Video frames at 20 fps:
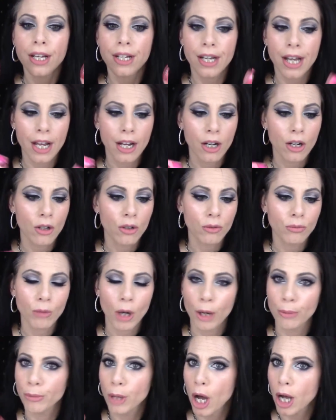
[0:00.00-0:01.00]
Now,
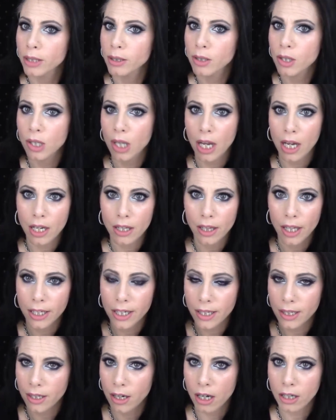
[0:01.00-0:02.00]
I'm not saying that
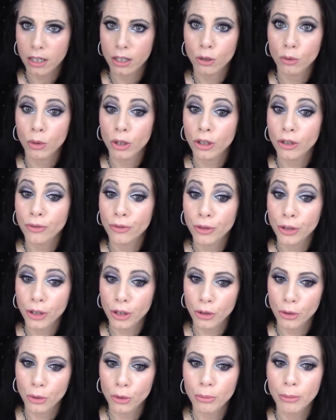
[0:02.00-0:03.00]
it's not going to work for
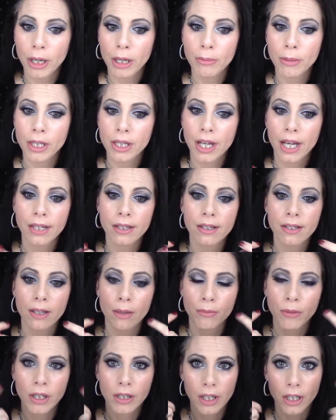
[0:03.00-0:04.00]
you. Maybe that's
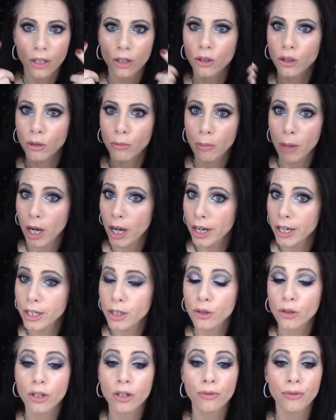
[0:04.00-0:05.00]
something that you don't
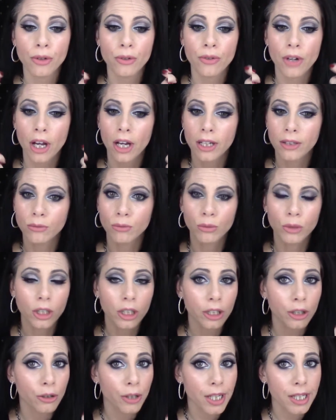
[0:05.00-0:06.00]
mind, or if you've got
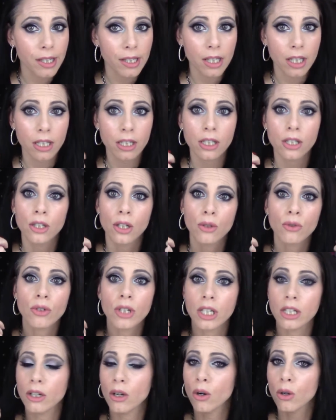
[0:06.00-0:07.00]
really great skin and don't
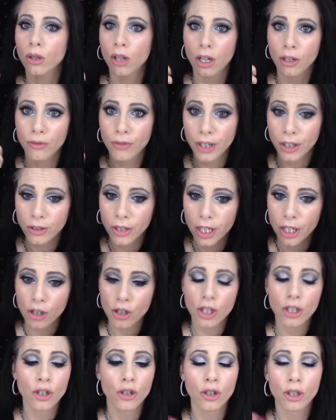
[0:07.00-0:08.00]
need a whole lot of
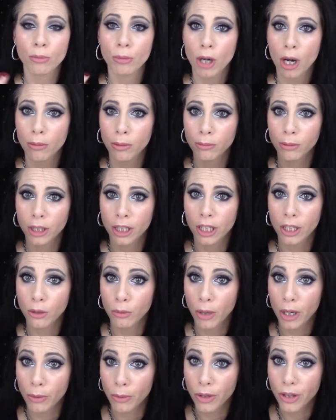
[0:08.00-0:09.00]
foundation, you could probably get
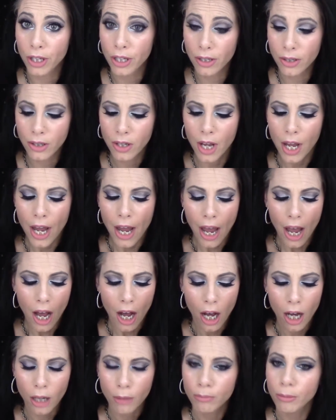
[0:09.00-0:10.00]
away with this.
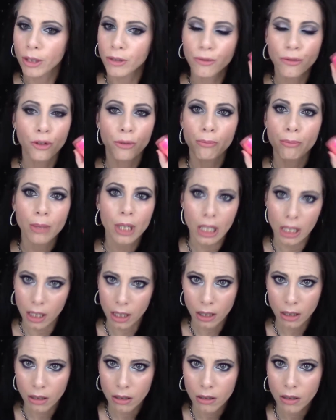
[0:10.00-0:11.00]
Um, but for
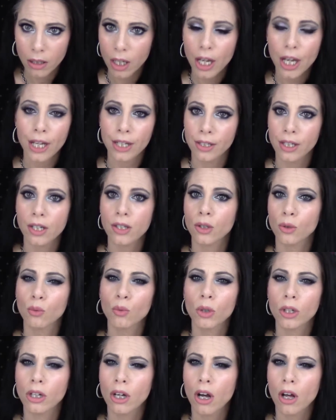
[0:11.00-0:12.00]
me, it doesn't
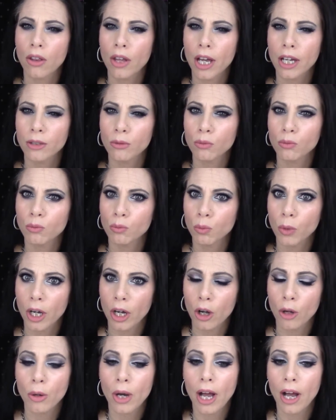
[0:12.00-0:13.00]
work all that
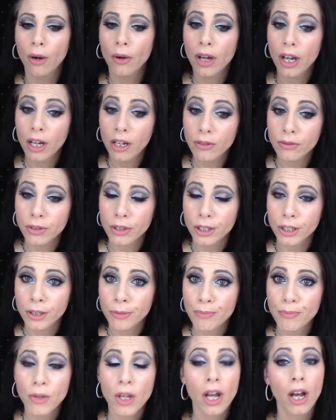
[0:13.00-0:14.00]
well.
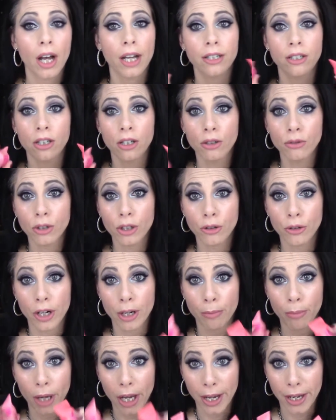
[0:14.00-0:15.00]
However, I don't
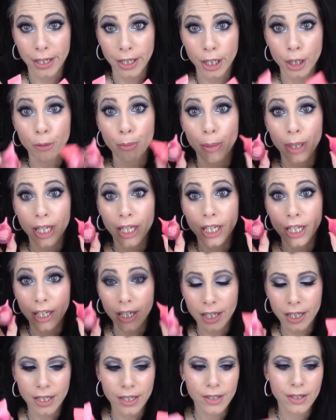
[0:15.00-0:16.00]
regret buying it
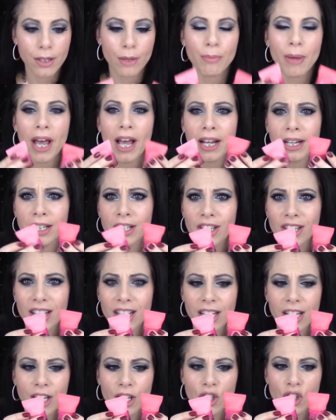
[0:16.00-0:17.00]
because the
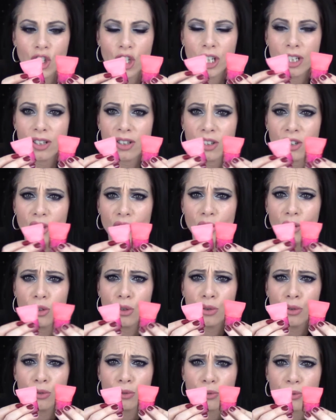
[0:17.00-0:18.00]
packaging is just
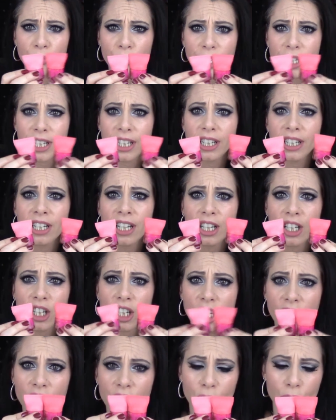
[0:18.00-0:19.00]
too freaking
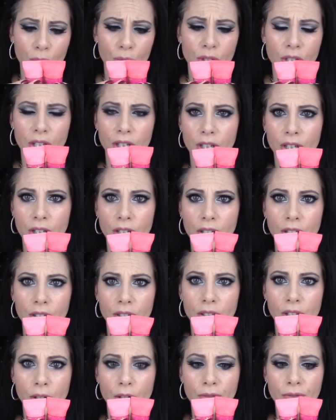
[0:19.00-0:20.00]
cute.
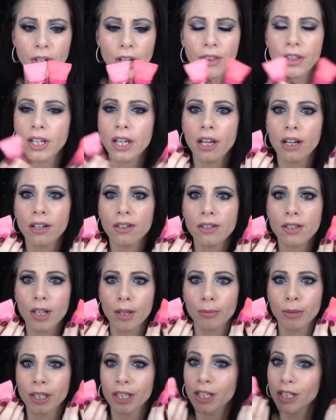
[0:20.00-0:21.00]
So if nothing else,
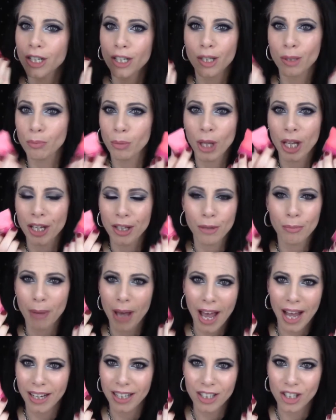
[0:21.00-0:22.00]
I'm going to display the
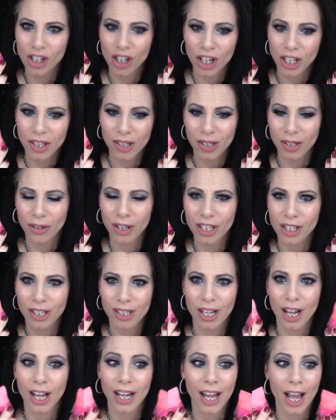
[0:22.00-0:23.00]
packaging. So I
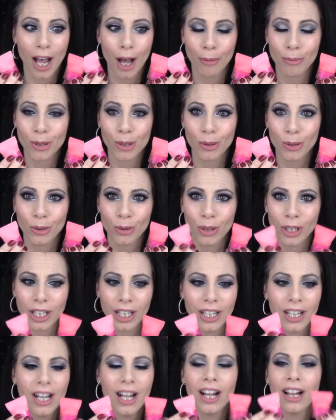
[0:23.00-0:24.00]
just, I
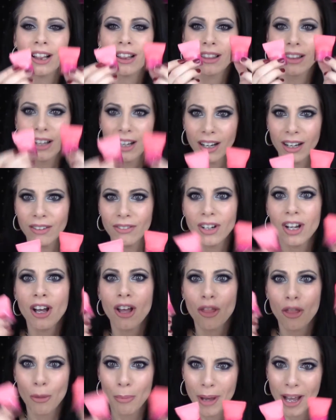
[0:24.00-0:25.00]
absolutely love
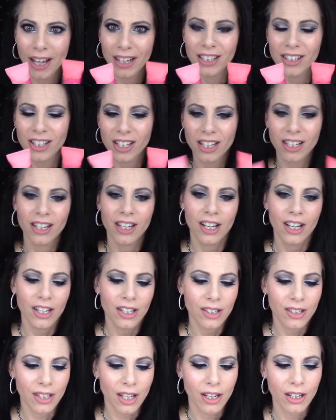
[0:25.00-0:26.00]
the packaging.
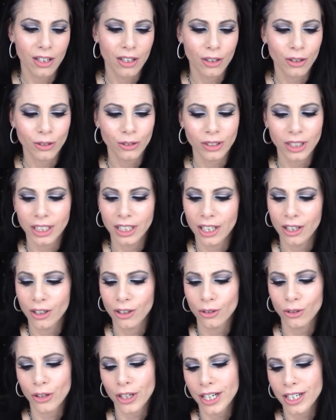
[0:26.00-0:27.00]
So, you
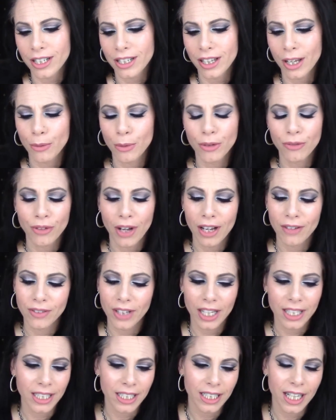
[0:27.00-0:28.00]
know, granted they were five
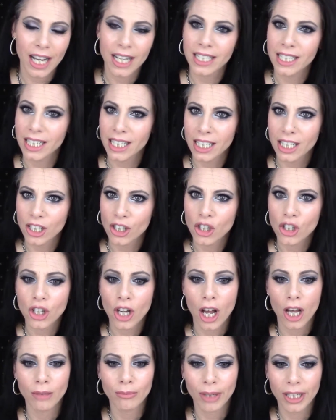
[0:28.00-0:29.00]
ninety-nine each.
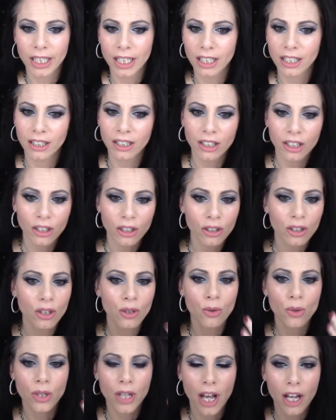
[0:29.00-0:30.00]
I might get a little
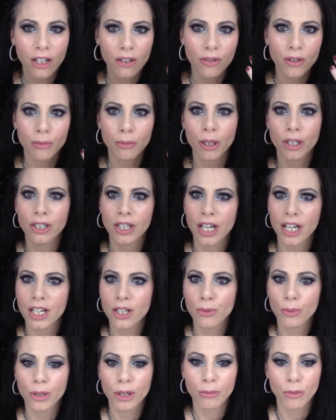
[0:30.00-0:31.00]
use out of them on
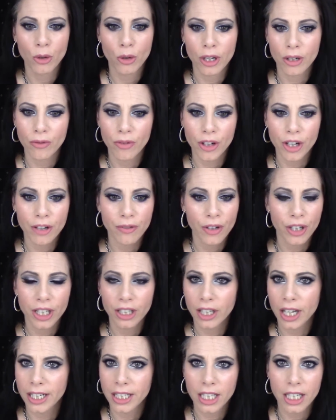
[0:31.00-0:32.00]
days when I'm going very,
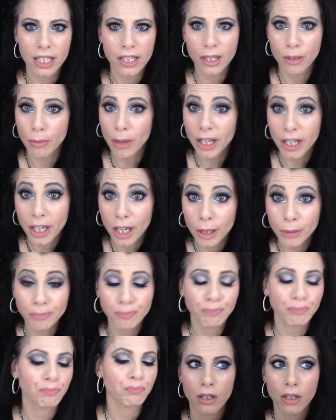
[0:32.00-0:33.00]
very light, easy makeup.